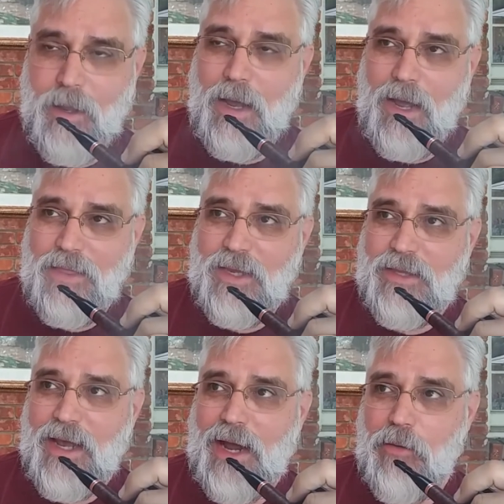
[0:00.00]
I think
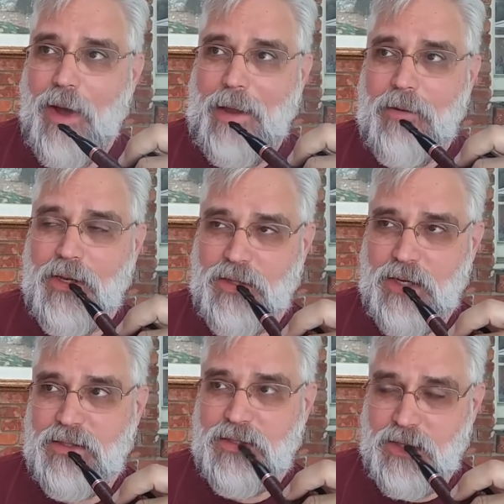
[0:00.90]
they got it right. It,
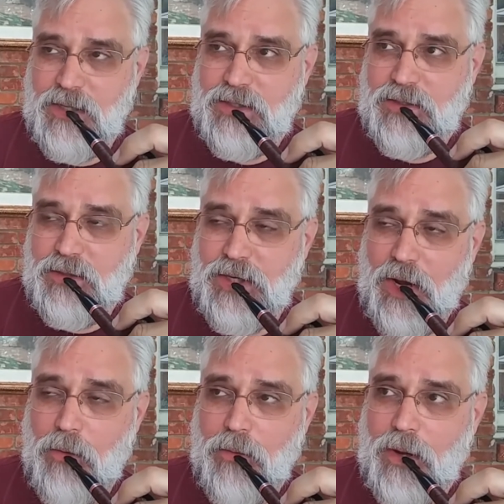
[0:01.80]
it's it's you
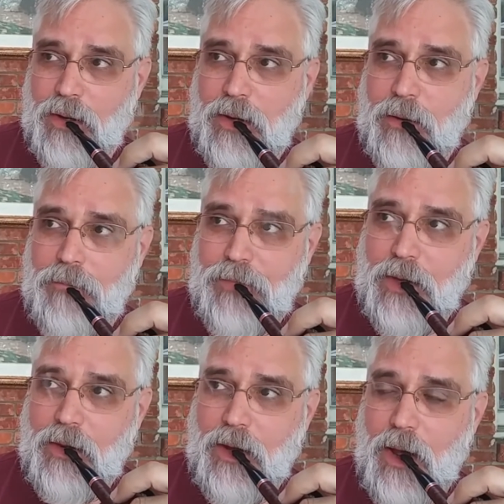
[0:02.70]
know
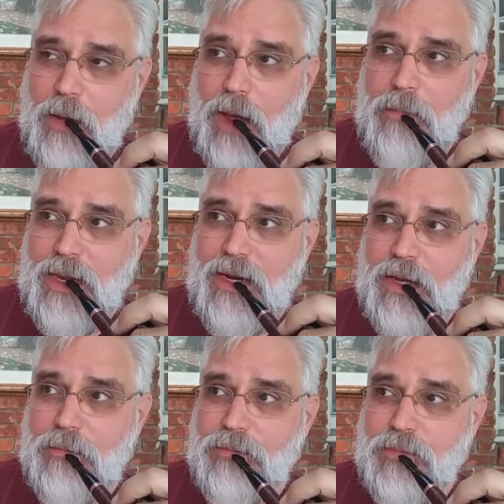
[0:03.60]
a, a,
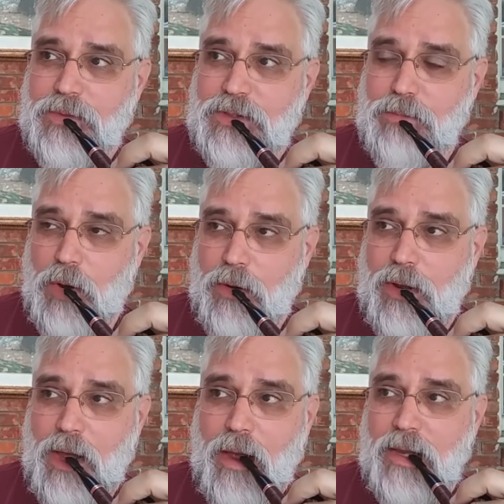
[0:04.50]
medium smoke.
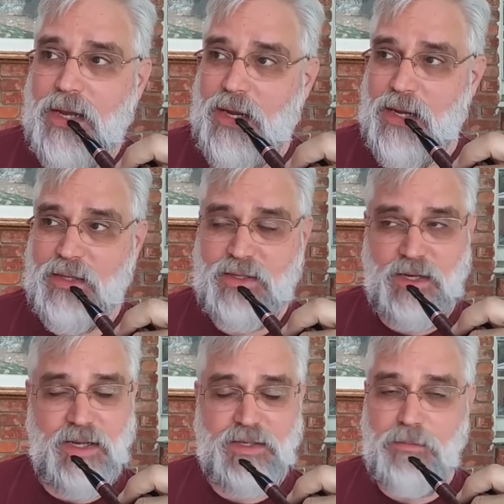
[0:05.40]
It's
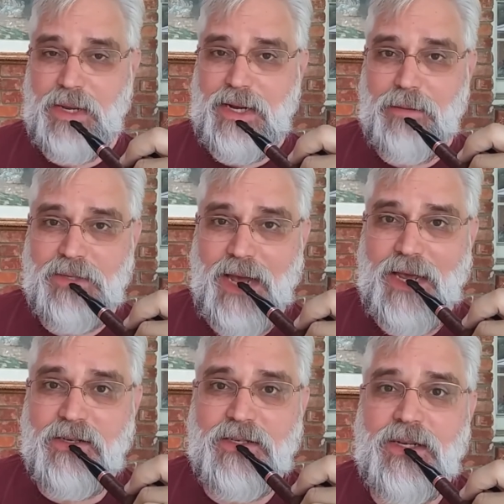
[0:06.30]
it's a medium
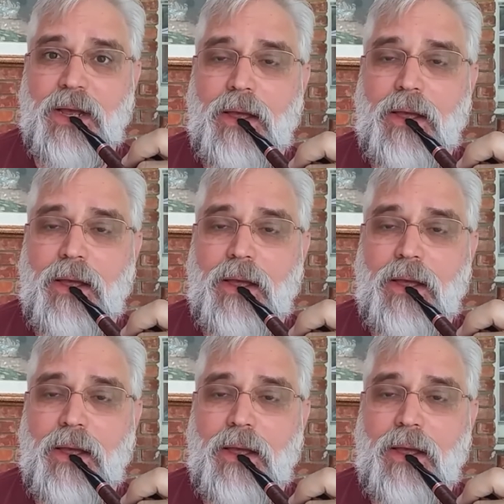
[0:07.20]
taste.